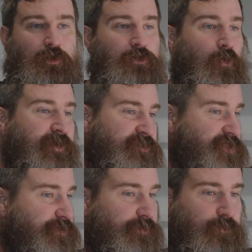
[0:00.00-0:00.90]
going
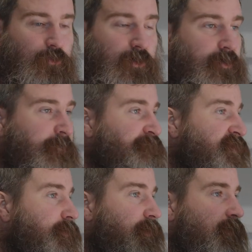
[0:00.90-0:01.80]
to
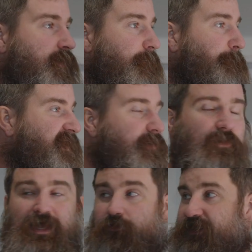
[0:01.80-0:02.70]
peel
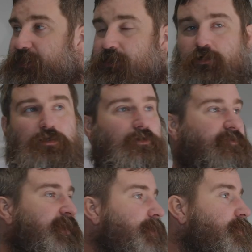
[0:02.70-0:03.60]
out here,
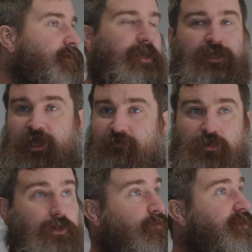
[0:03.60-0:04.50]
there, and
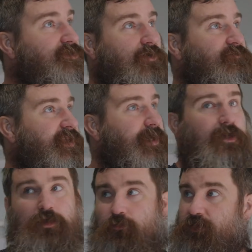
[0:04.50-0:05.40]
everywhere. What's over
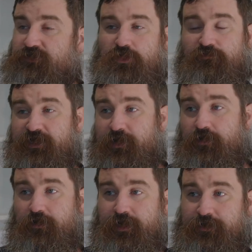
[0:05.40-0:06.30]

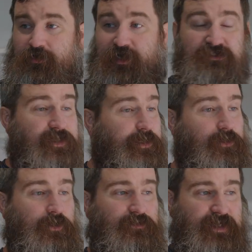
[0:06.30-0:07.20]
there? And you got to
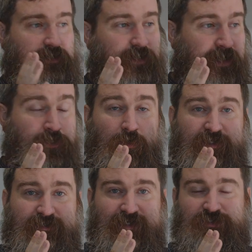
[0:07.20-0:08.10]
say,
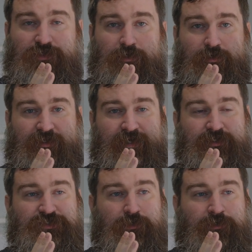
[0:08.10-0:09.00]
that
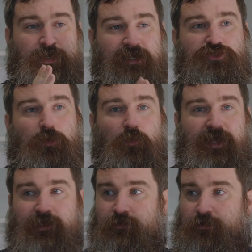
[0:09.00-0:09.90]
is your natural
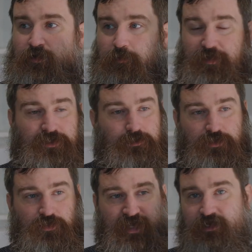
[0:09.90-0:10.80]
way, but
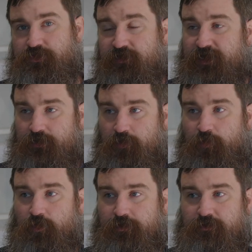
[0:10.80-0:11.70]
you can't do that no
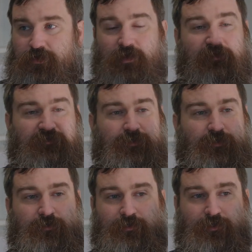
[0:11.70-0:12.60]
more. You have
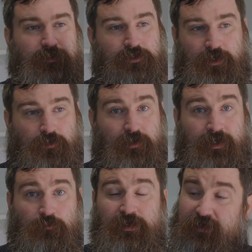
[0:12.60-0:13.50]
to,
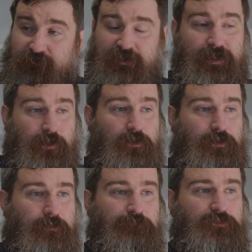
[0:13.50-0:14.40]
and we live in the
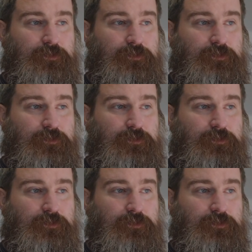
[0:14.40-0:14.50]
era